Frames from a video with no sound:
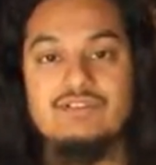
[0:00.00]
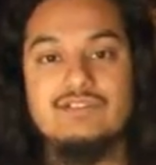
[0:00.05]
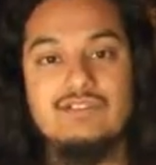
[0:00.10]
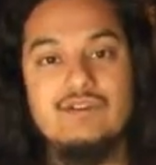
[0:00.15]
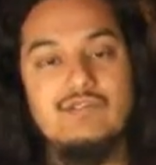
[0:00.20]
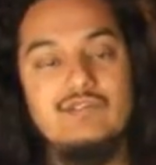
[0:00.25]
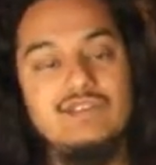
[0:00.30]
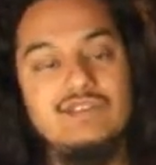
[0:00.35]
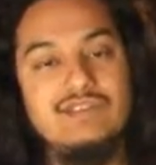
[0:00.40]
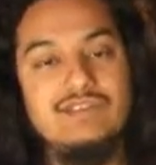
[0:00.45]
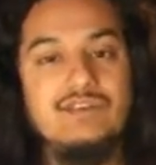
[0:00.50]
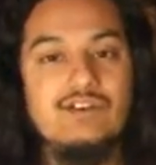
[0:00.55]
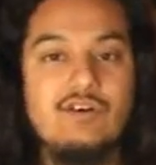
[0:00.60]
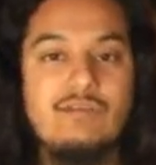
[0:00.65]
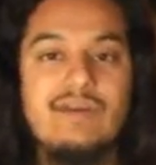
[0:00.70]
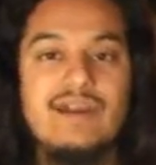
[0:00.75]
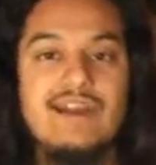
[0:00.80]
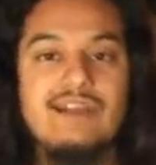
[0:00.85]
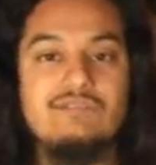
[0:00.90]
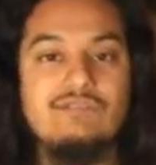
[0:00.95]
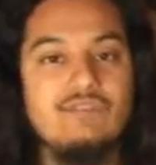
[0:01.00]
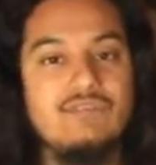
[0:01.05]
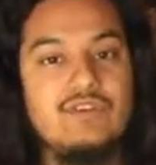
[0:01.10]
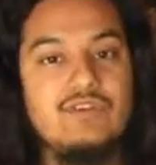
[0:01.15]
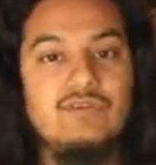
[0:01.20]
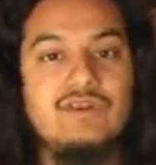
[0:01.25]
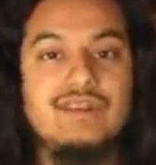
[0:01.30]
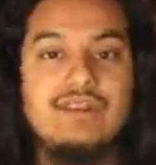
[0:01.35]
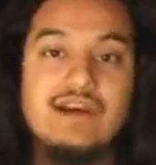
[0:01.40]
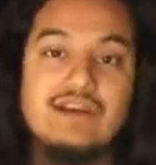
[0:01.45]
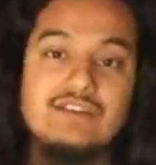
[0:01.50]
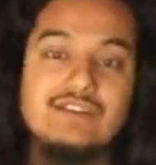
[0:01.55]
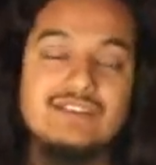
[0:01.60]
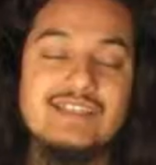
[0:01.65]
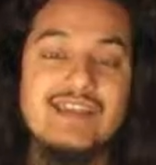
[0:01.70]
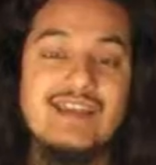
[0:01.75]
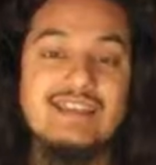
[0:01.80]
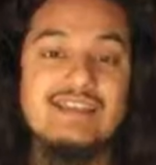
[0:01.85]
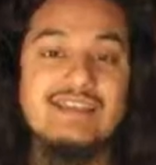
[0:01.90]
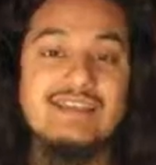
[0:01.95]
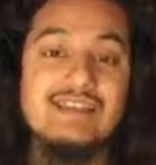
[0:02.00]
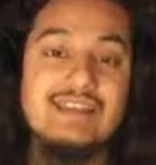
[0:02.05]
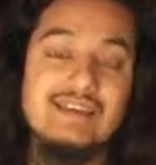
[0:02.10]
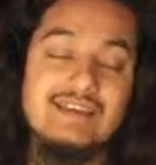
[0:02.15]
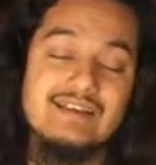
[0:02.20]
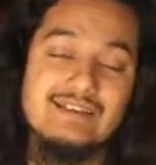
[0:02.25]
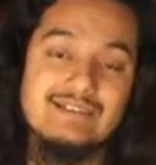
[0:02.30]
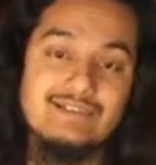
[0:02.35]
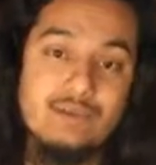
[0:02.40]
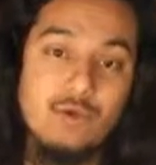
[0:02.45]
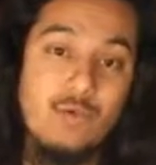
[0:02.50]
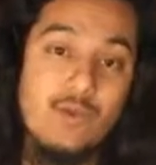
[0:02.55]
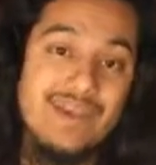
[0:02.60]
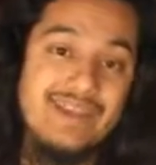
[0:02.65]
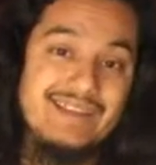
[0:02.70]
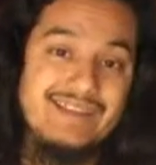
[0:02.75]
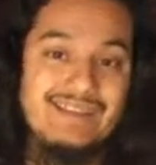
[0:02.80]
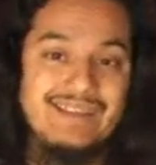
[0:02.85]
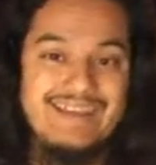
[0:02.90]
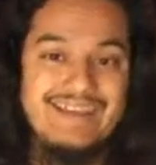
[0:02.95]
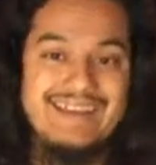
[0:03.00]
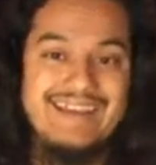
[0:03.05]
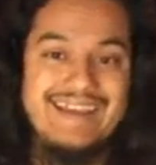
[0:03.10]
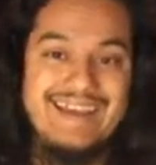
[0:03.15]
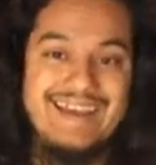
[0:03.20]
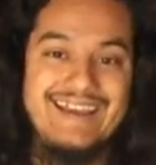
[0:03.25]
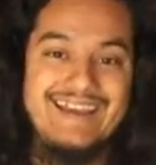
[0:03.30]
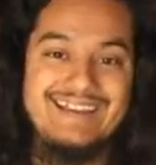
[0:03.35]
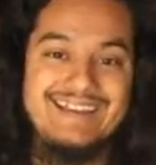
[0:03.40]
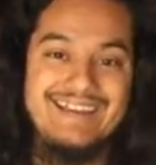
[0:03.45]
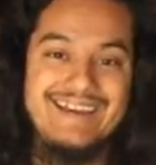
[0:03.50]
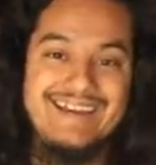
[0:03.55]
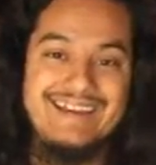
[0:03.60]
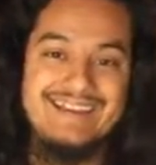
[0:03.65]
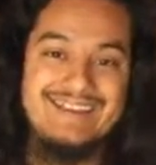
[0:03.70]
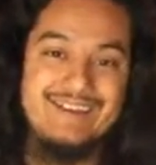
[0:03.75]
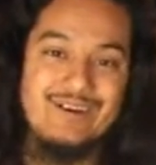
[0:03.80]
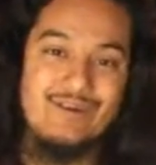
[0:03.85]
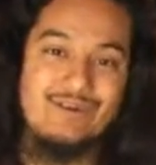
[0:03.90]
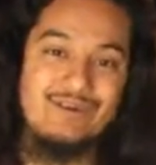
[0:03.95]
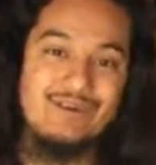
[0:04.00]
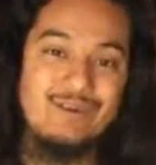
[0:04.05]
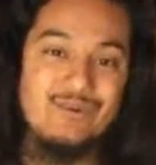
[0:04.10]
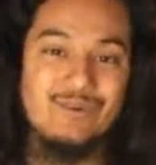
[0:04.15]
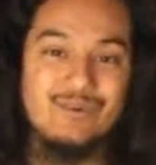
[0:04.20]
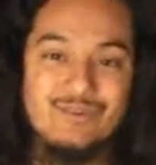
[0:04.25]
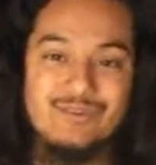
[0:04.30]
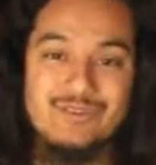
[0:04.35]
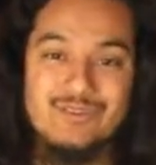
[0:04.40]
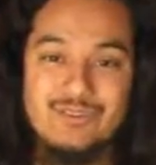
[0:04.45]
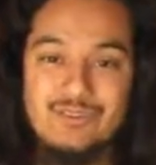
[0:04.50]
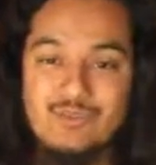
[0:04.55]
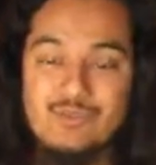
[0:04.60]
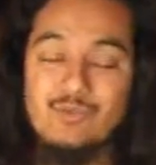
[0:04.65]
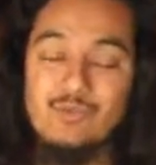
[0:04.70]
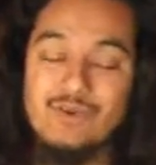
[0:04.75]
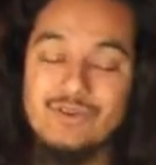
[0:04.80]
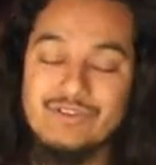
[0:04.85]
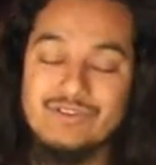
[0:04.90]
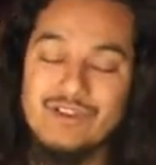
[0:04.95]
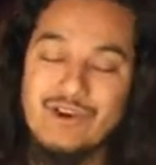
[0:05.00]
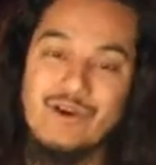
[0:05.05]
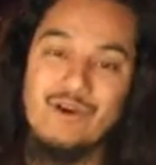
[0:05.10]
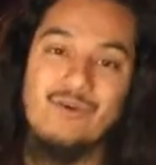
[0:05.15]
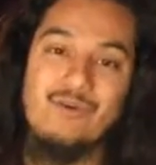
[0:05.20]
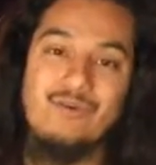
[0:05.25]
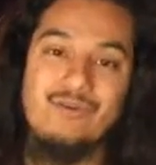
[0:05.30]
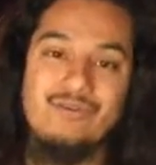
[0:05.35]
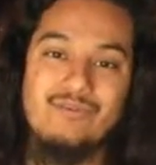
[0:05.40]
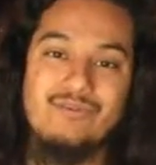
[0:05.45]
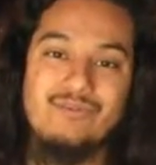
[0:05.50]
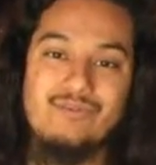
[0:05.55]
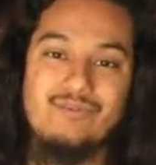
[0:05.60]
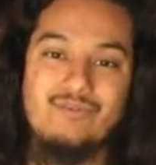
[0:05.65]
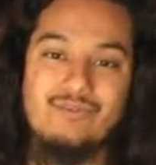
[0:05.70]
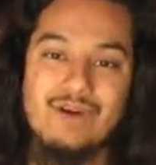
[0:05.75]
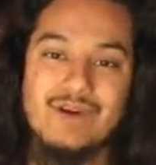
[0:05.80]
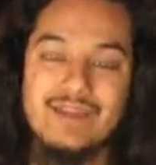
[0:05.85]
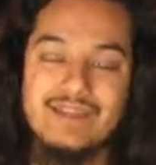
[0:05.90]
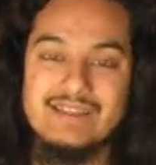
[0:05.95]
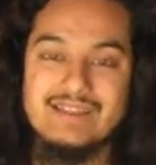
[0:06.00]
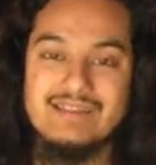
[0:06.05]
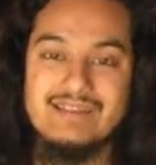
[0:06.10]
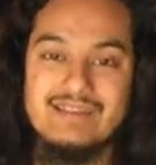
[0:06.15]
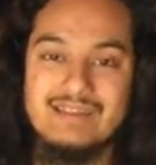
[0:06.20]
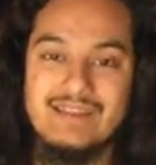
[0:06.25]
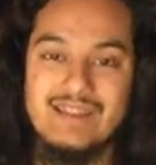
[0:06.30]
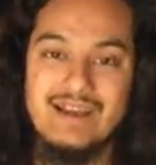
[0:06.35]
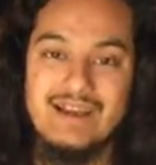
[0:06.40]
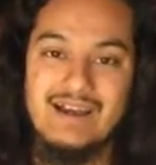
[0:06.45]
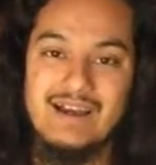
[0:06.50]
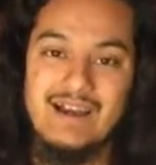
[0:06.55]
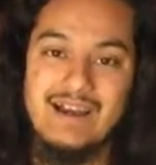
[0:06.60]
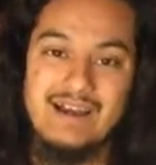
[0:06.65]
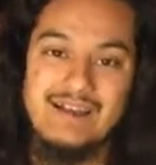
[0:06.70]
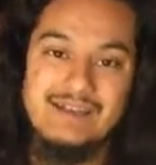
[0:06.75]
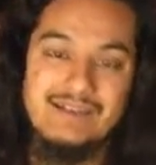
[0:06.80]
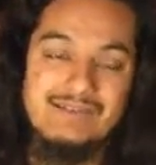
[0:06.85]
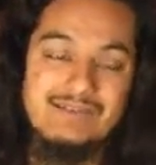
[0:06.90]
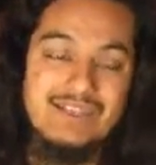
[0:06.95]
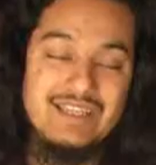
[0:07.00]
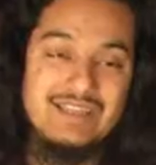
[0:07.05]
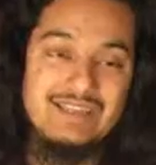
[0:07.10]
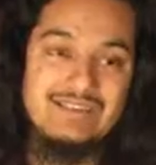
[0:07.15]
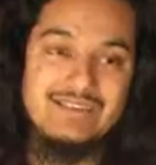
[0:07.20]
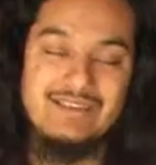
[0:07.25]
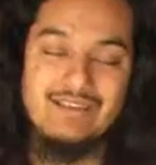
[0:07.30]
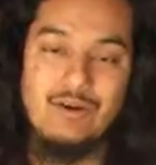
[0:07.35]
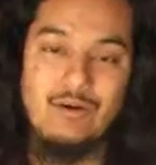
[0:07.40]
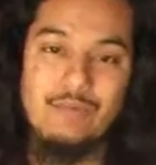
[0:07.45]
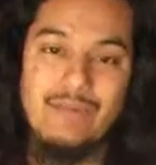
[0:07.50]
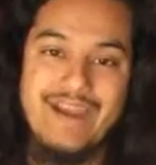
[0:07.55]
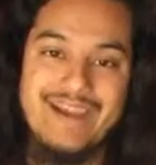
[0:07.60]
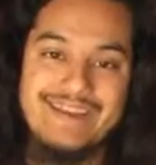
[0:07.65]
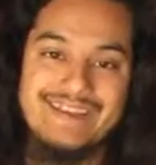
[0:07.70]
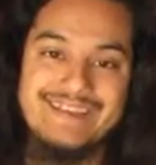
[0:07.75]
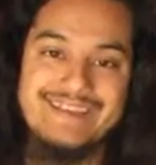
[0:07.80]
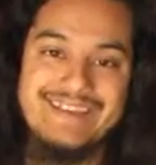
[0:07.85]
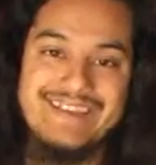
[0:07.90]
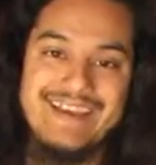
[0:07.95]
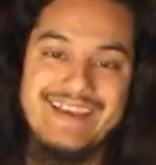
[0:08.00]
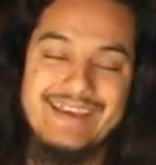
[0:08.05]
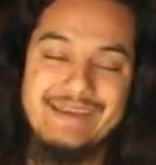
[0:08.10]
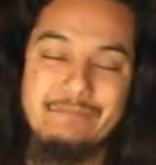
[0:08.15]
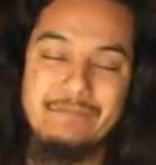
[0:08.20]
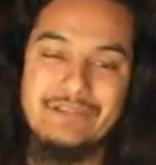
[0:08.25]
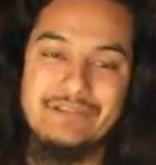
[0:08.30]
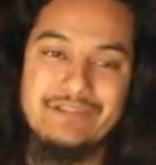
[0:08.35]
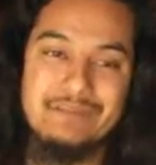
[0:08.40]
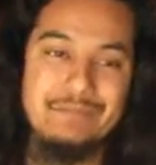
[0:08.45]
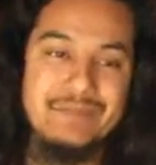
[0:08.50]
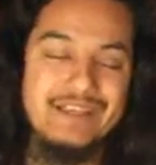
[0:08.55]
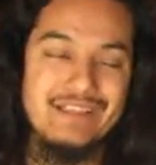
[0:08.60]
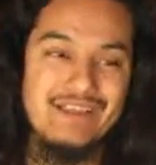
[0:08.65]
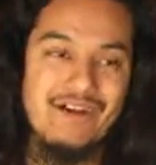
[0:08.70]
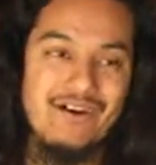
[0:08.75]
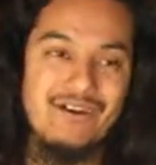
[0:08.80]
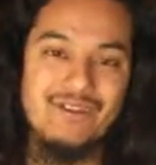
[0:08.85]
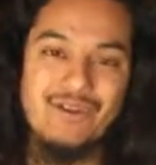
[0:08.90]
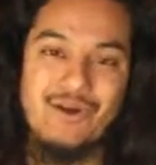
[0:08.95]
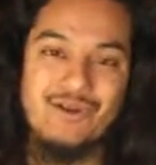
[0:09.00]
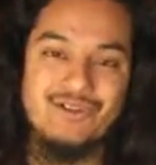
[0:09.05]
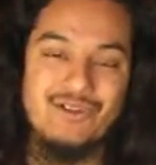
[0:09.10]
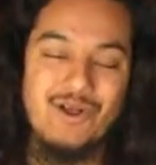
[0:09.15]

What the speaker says: So if you need to go back, review it, understand it, do it, and you will know what I needed to know back in the day, and what took me a long